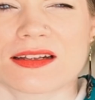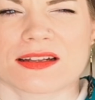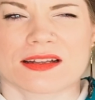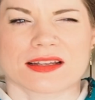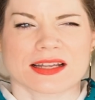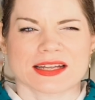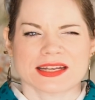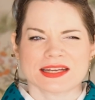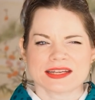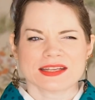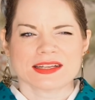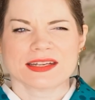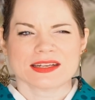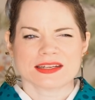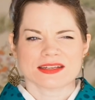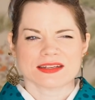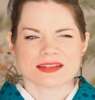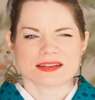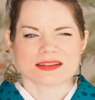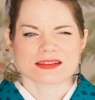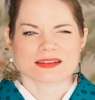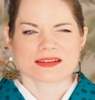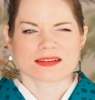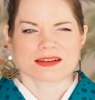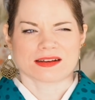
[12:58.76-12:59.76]

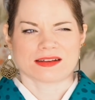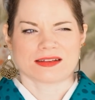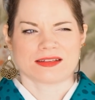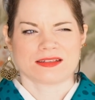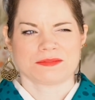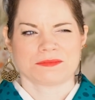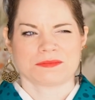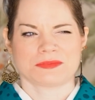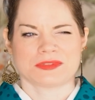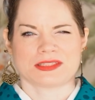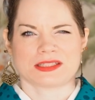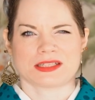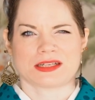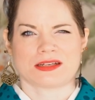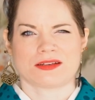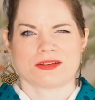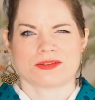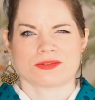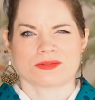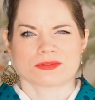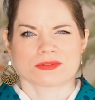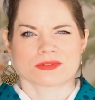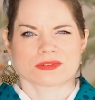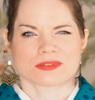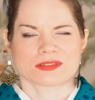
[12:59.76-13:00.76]
lady, calm
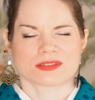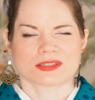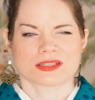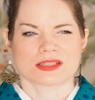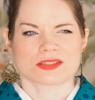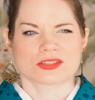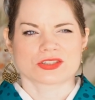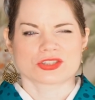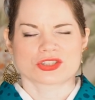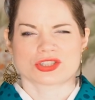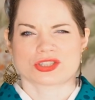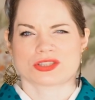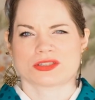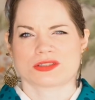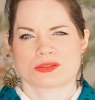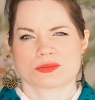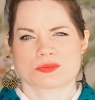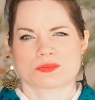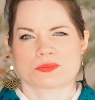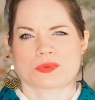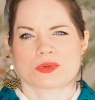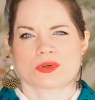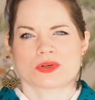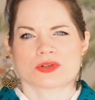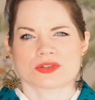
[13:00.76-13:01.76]
down, it's
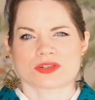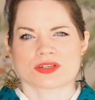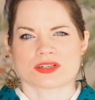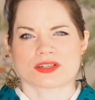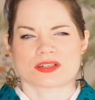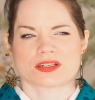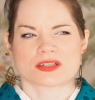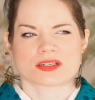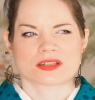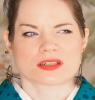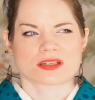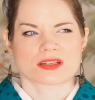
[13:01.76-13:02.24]
just water.